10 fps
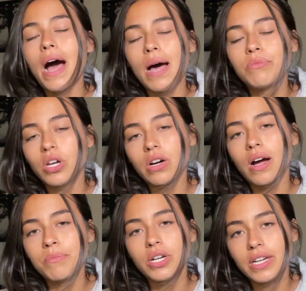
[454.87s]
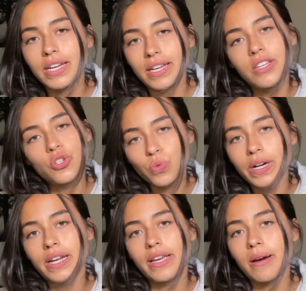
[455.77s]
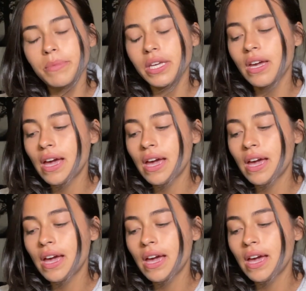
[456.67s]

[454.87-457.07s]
I'm not kidding, it's really yummy.